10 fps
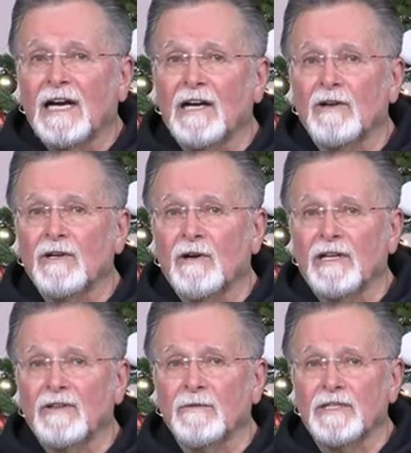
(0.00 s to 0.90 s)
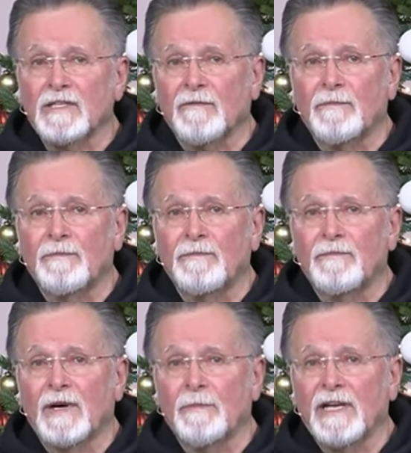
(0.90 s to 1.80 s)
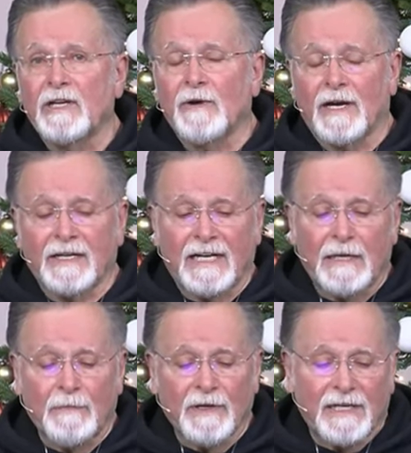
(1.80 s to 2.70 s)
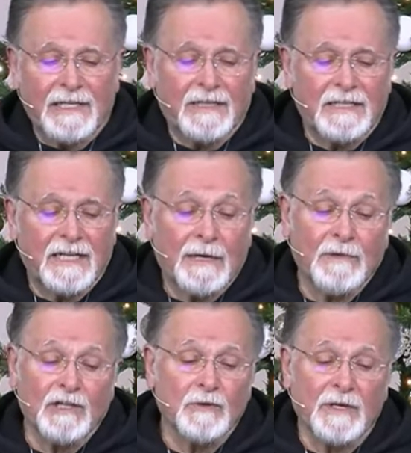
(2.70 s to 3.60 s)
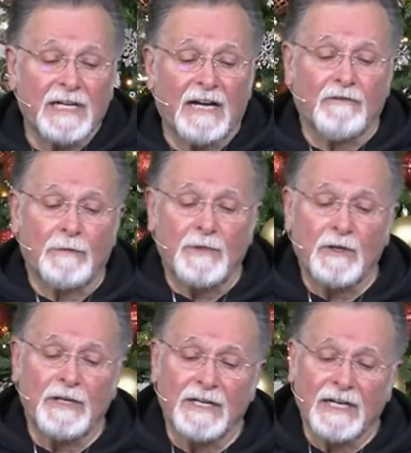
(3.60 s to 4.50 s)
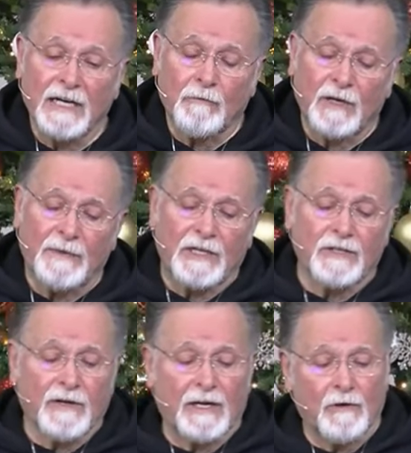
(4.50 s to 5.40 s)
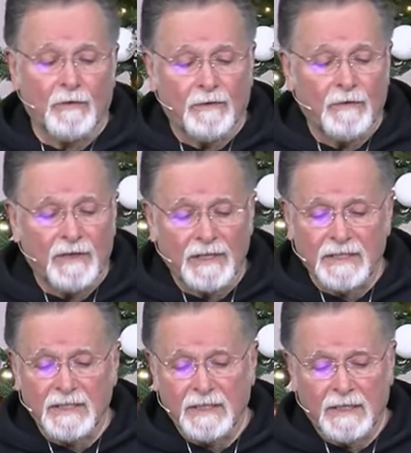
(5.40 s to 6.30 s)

I don't know, at the risk of bumming you out, and I keep looking at the time because we're going to have communion, and I want to make sure I go through this.